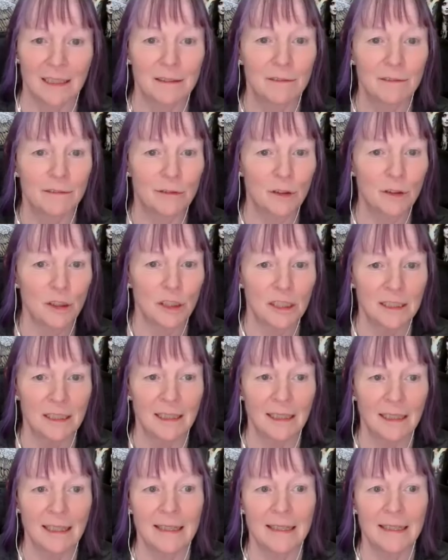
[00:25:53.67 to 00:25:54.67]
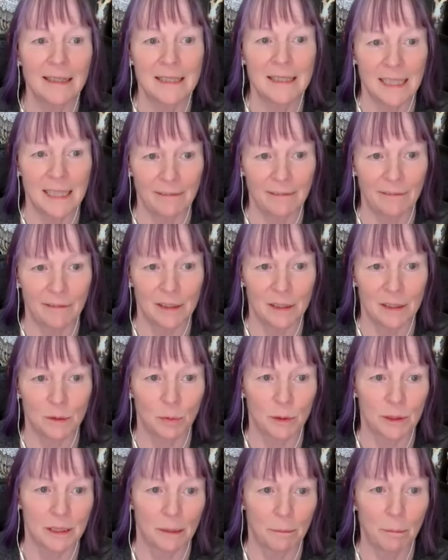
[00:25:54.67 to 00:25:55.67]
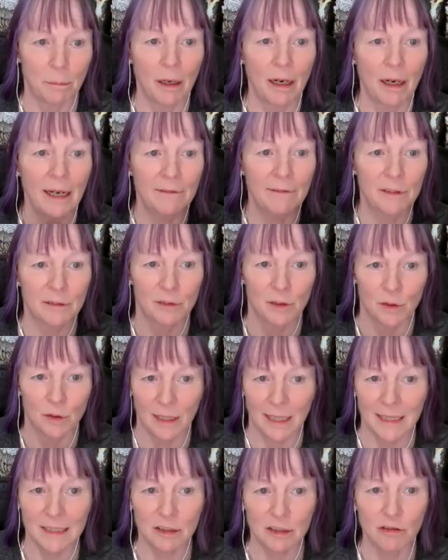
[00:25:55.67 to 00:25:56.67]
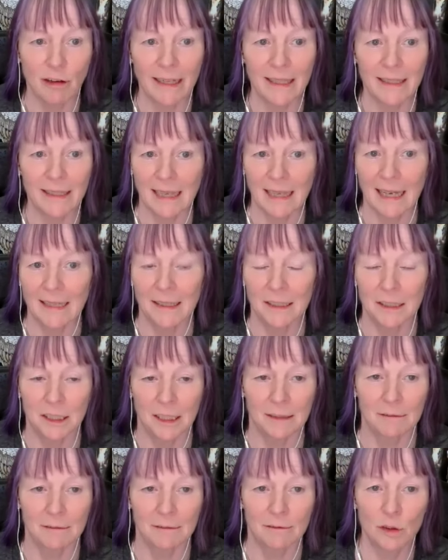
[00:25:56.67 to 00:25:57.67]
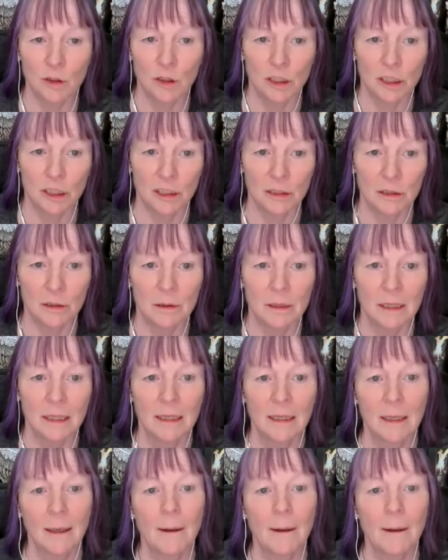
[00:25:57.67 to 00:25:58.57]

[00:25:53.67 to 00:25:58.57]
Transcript: Unfortunately, the Devas were deprived of all their strength, energy, and fortune,